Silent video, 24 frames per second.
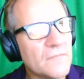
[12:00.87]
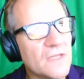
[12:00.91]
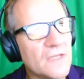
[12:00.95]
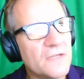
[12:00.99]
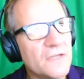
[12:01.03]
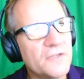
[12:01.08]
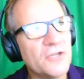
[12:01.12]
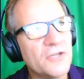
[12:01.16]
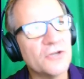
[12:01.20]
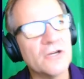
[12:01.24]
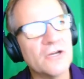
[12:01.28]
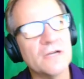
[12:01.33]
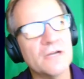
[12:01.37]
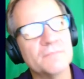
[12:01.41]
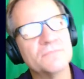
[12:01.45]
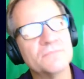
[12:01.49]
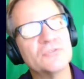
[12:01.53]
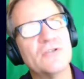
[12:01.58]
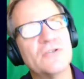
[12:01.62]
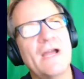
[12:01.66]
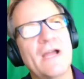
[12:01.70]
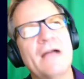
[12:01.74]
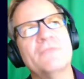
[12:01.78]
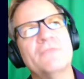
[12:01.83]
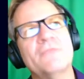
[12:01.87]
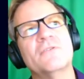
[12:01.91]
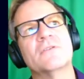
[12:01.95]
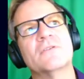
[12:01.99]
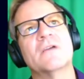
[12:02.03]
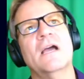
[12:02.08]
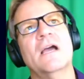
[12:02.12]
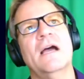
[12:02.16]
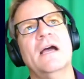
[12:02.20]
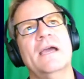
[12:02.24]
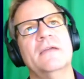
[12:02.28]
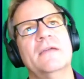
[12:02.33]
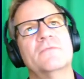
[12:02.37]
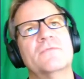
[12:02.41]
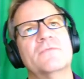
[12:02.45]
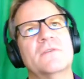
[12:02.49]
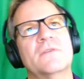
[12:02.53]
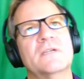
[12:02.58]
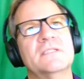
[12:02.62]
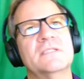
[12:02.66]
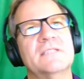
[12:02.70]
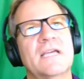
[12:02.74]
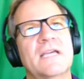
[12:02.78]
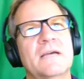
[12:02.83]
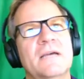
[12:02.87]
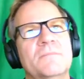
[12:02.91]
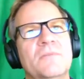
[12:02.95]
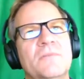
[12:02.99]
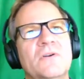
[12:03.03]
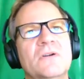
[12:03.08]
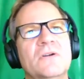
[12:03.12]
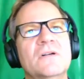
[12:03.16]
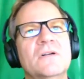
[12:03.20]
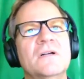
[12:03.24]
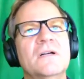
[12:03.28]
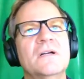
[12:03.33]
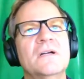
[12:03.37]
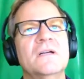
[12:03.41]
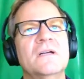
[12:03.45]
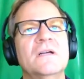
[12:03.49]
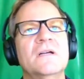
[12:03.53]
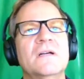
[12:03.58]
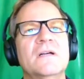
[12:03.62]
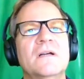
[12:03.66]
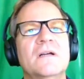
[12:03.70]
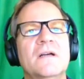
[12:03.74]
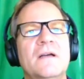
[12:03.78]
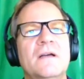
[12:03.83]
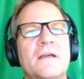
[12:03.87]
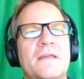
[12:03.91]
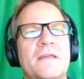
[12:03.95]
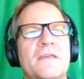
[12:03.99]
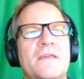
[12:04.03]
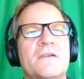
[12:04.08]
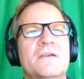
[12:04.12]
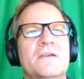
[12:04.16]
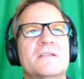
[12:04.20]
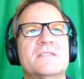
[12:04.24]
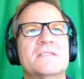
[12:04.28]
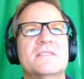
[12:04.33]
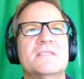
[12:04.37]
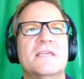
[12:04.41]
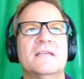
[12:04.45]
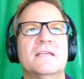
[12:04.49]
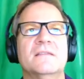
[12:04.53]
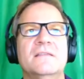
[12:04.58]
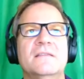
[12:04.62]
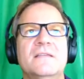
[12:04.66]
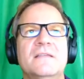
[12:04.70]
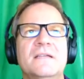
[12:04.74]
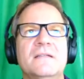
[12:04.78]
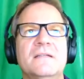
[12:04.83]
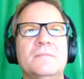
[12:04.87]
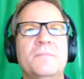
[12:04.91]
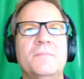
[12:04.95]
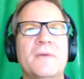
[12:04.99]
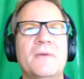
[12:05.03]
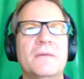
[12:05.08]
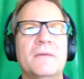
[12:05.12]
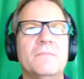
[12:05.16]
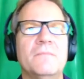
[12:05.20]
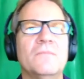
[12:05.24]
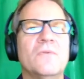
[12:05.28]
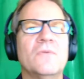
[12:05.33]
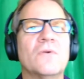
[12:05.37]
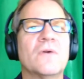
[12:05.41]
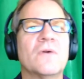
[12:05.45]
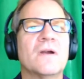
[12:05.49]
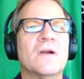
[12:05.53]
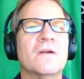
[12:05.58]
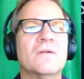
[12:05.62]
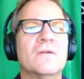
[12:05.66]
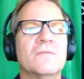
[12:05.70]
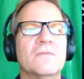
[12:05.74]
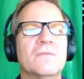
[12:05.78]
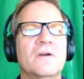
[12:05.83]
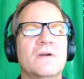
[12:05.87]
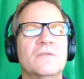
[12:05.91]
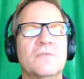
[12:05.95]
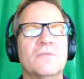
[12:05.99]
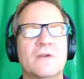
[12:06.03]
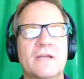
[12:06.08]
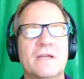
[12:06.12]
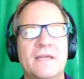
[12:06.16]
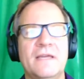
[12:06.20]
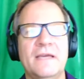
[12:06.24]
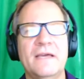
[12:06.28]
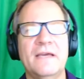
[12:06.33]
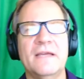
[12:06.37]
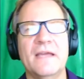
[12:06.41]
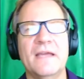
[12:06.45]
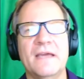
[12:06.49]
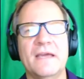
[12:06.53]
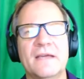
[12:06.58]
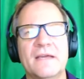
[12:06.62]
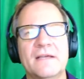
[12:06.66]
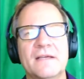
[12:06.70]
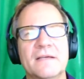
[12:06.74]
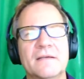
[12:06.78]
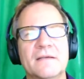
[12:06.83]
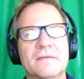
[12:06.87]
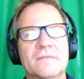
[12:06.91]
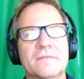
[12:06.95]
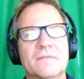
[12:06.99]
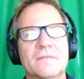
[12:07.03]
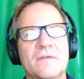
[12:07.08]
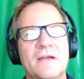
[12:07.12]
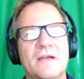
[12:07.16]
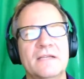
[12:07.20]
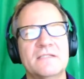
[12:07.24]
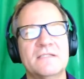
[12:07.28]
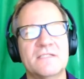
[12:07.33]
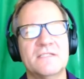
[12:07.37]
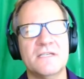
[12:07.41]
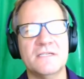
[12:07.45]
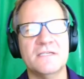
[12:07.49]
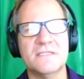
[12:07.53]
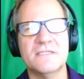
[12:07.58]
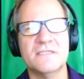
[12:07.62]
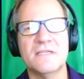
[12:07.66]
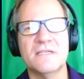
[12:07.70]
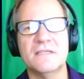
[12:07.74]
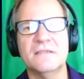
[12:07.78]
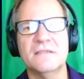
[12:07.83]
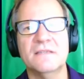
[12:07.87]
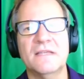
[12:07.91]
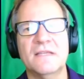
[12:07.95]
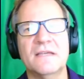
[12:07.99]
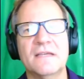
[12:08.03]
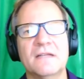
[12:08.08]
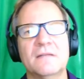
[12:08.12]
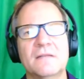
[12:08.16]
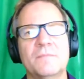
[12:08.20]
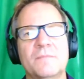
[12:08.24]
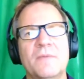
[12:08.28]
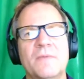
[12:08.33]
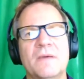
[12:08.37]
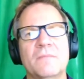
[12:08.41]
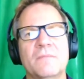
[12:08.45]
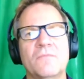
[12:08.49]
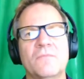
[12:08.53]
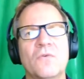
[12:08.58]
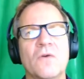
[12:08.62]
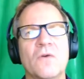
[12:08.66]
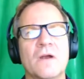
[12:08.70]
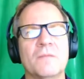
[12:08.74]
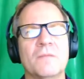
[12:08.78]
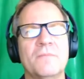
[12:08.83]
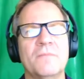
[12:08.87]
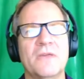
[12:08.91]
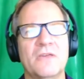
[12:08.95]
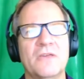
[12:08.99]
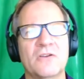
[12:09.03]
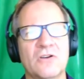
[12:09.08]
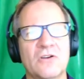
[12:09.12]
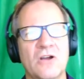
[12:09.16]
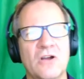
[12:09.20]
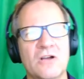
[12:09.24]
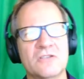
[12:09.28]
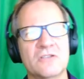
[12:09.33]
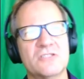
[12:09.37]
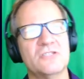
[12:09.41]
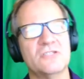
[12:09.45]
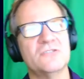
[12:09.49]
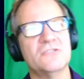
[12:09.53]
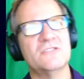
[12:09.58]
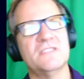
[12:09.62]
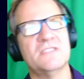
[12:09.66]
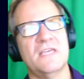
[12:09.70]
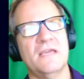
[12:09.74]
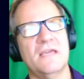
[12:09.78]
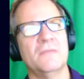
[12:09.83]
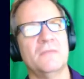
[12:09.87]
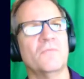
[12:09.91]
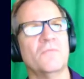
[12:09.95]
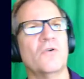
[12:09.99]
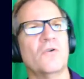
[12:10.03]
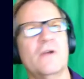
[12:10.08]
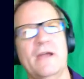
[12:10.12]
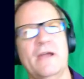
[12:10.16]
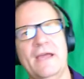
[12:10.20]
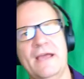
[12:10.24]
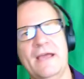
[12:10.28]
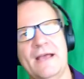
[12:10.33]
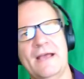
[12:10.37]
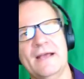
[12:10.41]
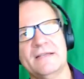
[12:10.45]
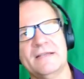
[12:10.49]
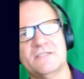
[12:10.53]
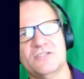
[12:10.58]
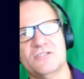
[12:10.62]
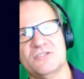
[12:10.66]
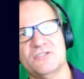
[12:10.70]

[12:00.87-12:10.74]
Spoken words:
Europe travel guide, for example, you can see a little bit more of organic, right? Just a little bit more, but you're also seeing more ads.